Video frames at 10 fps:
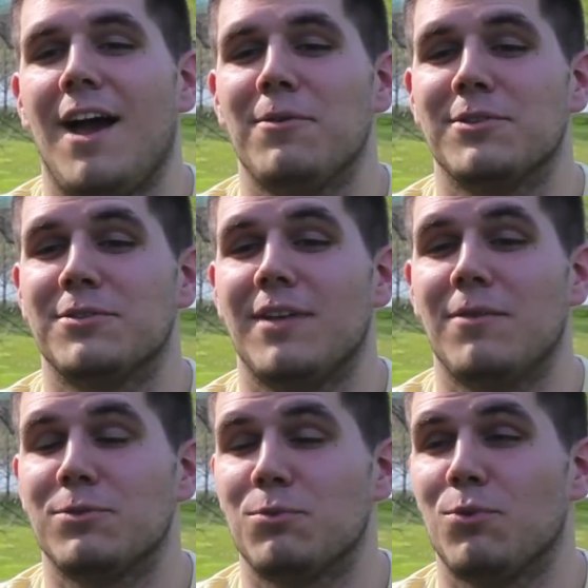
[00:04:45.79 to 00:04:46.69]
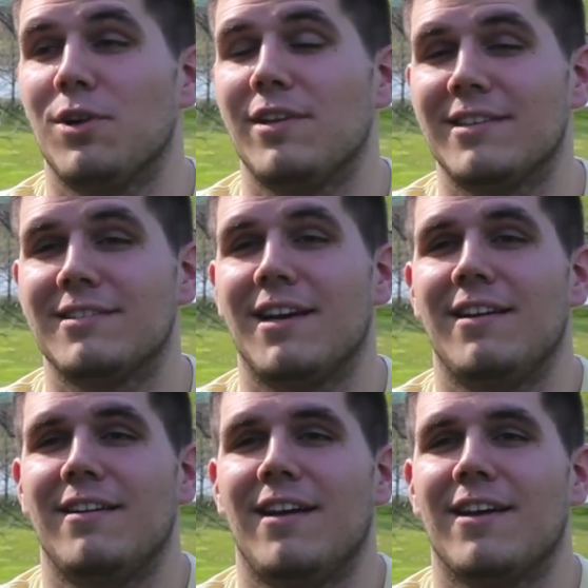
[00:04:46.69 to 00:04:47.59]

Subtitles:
I was really excited.